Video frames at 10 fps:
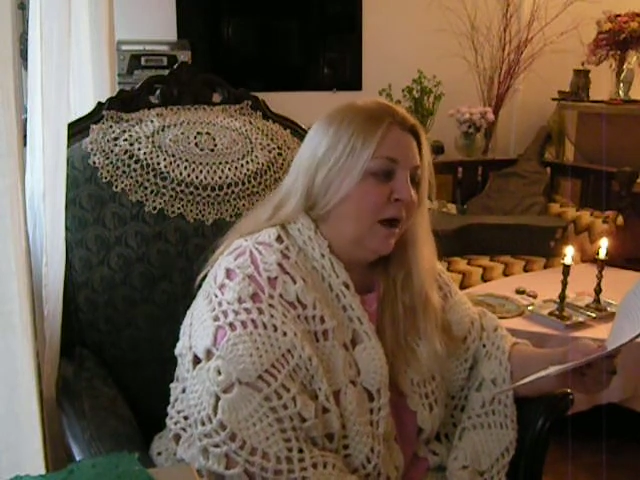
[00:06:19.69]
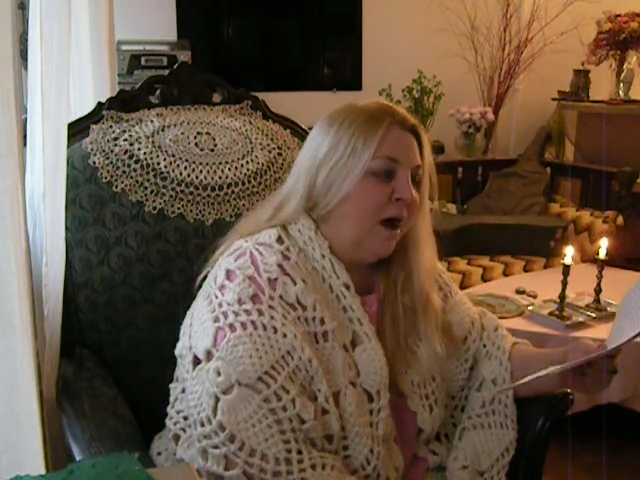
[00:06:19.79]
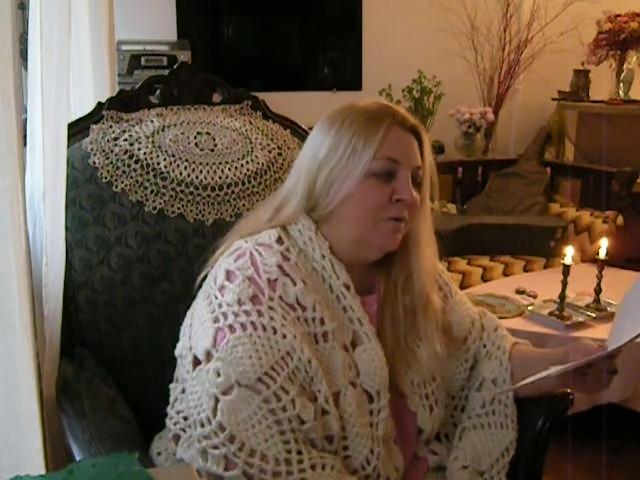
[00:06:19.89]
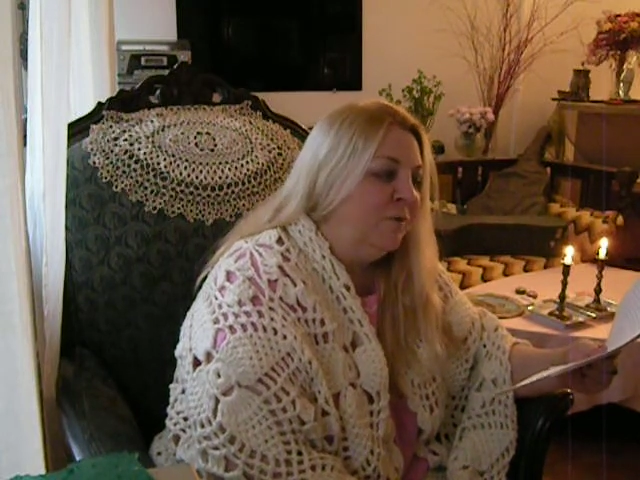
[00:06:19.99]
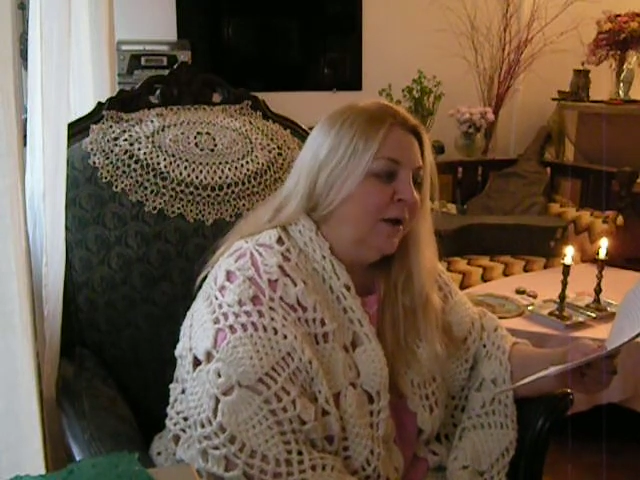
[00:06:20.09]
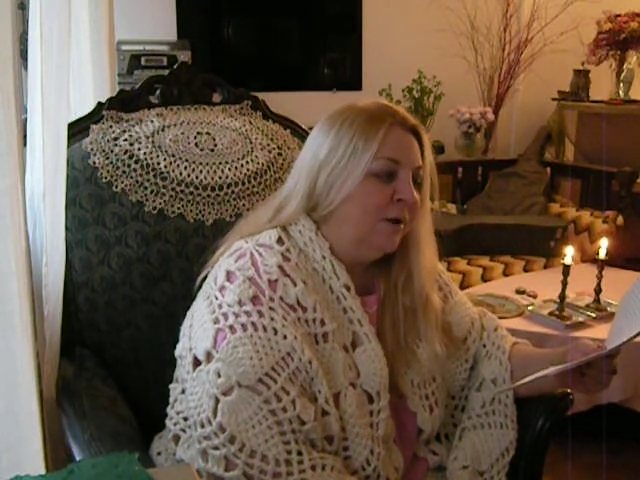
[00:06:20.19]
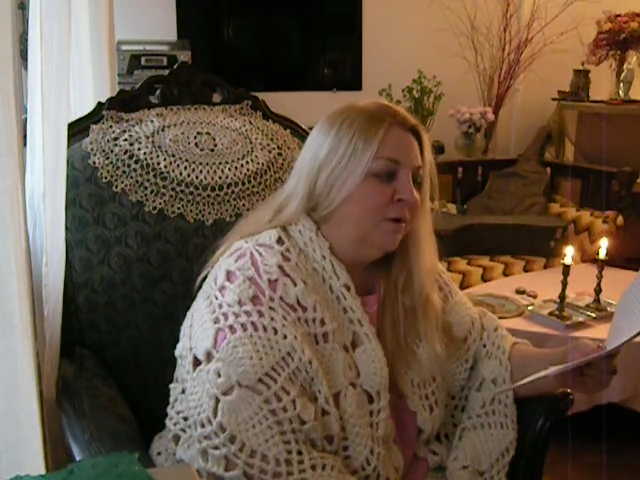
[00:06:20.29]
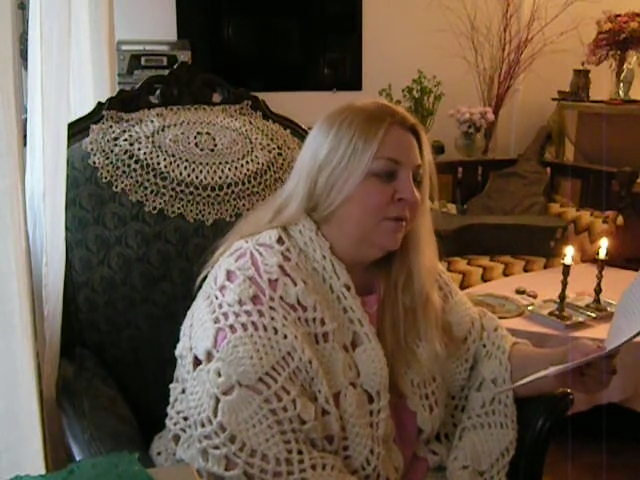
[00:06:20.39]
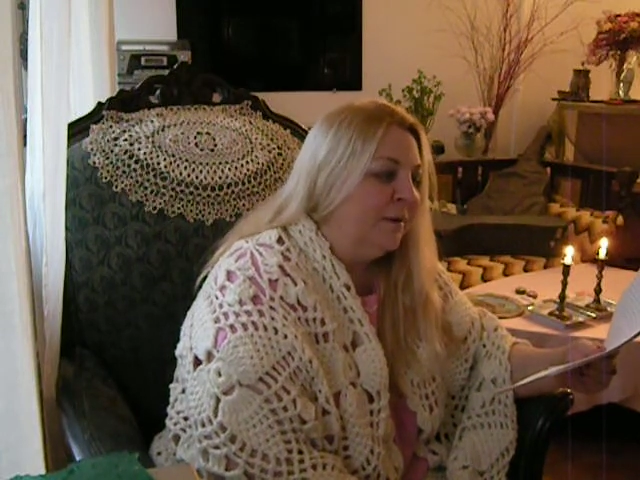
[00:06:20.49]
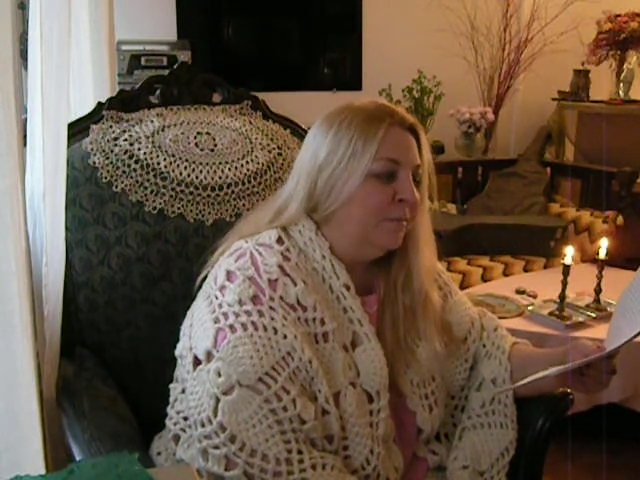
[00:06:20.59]
"I've read
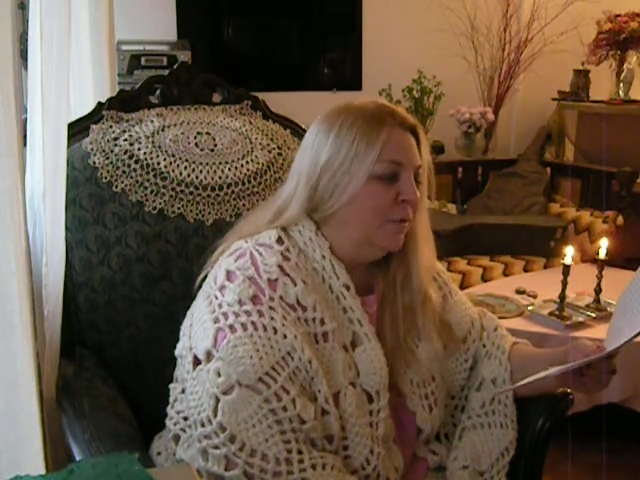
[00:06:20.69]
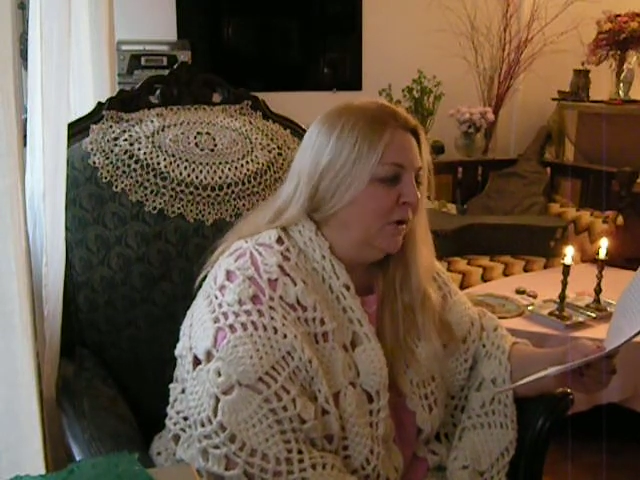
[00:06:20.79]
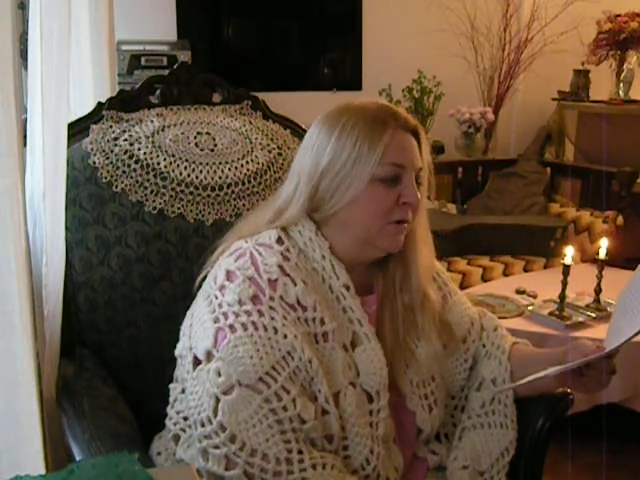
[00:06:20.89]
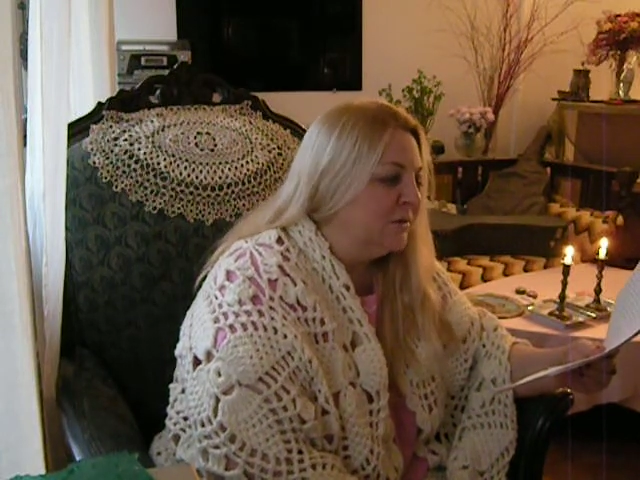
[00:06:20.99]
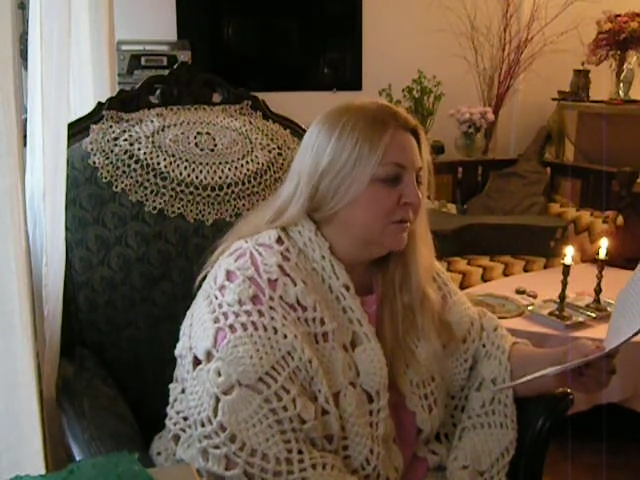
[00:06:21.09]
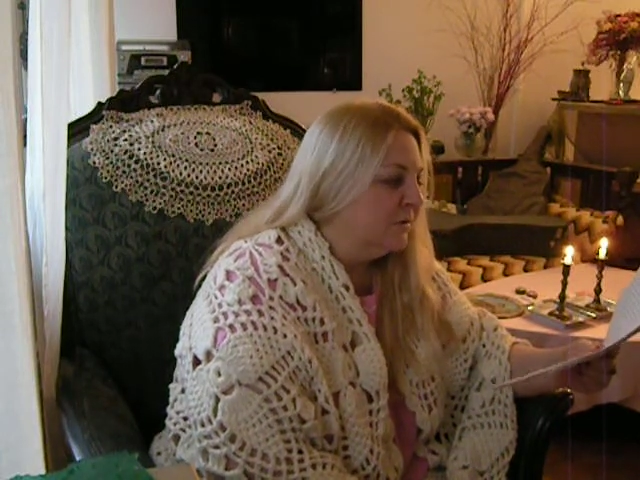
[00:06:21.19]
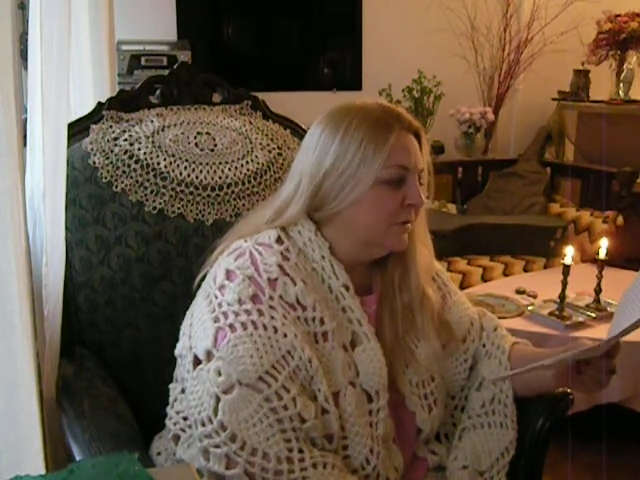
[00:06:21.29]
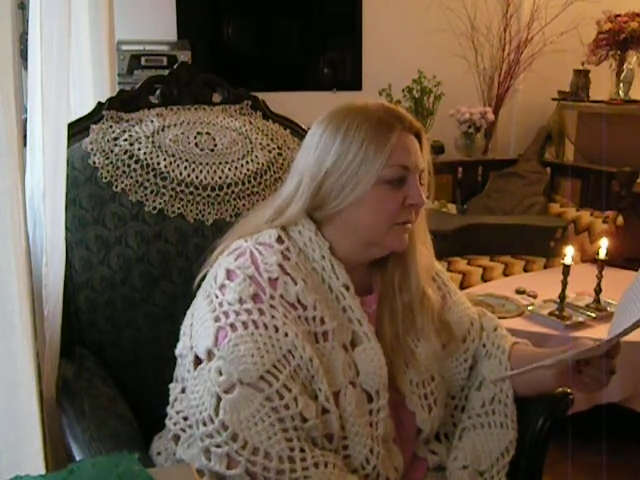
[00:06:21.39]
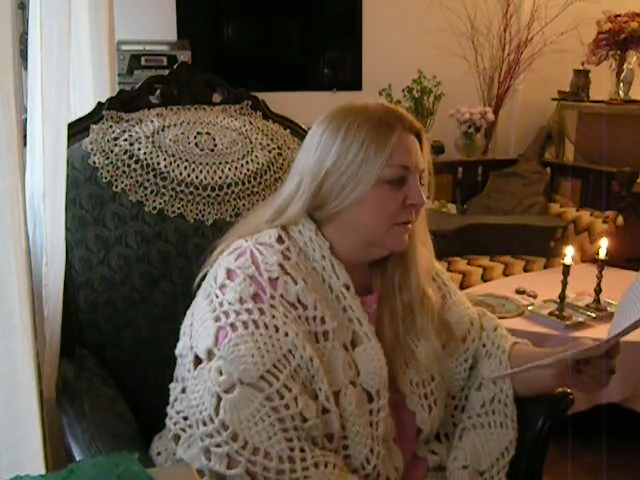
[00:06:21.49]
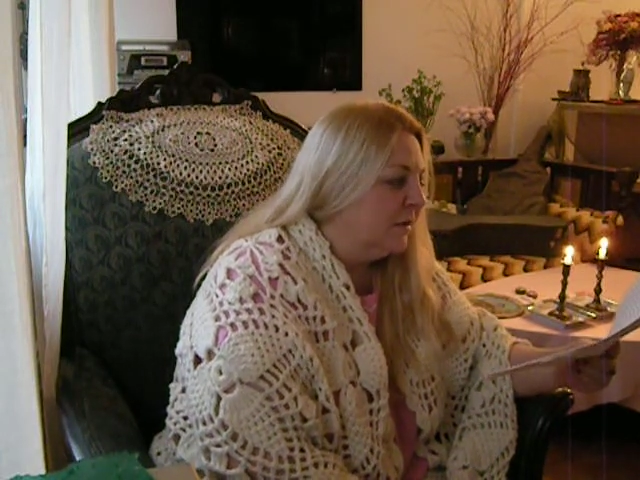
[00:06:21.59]
all them books.
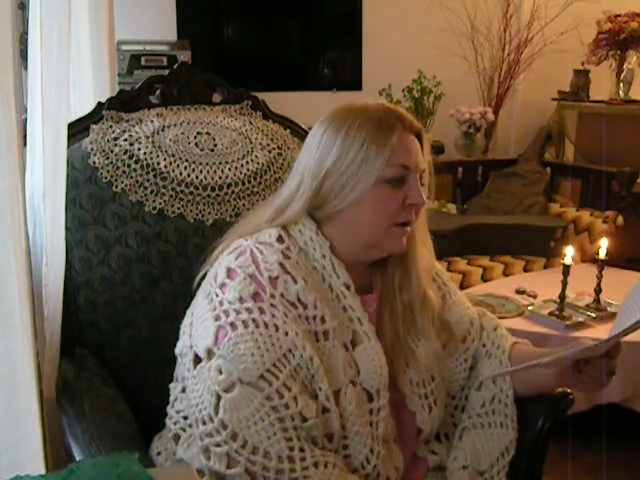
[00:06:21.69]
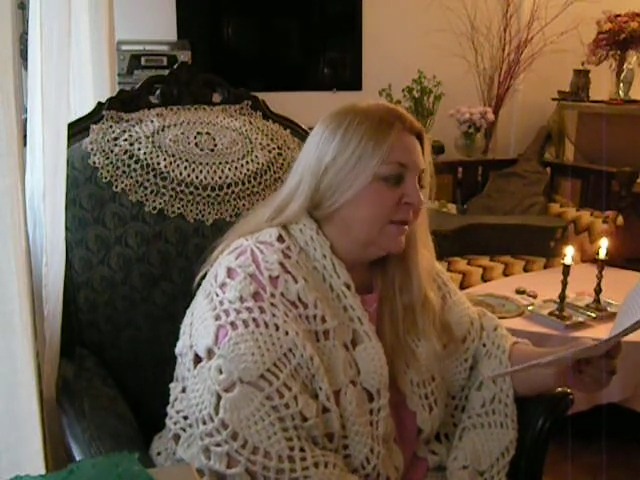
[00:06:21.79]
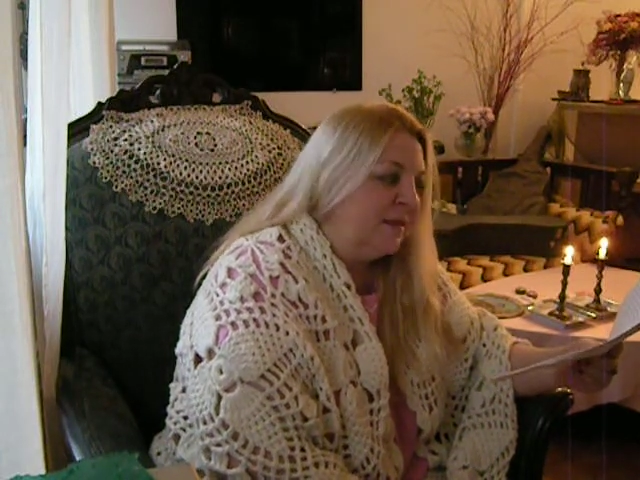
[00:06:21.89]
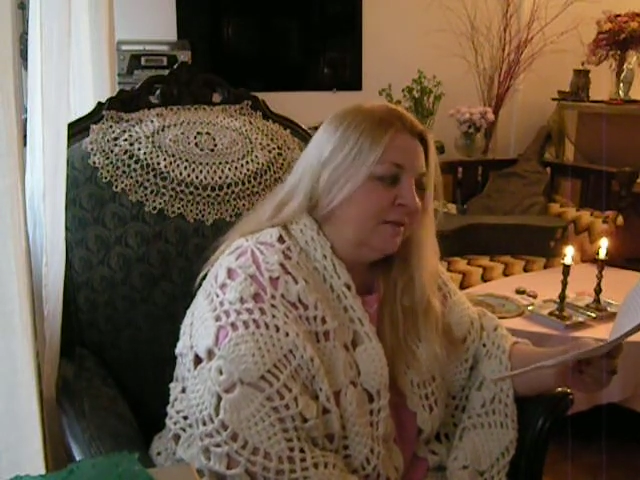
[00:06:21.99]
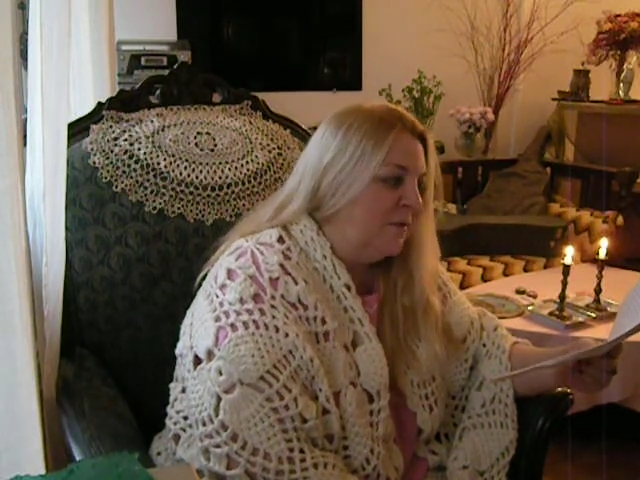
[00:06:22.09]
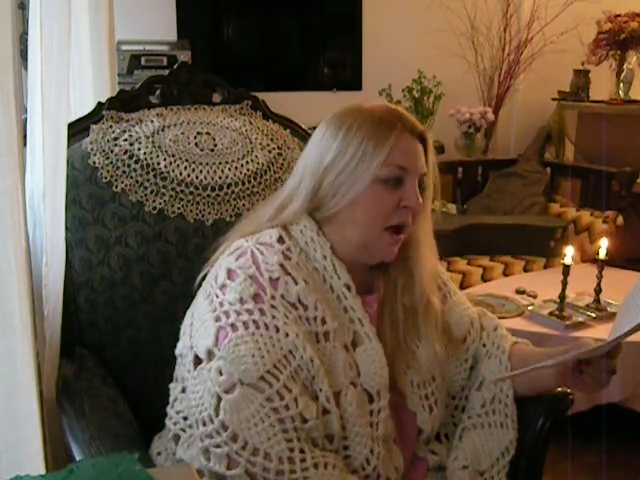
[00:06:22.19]
They've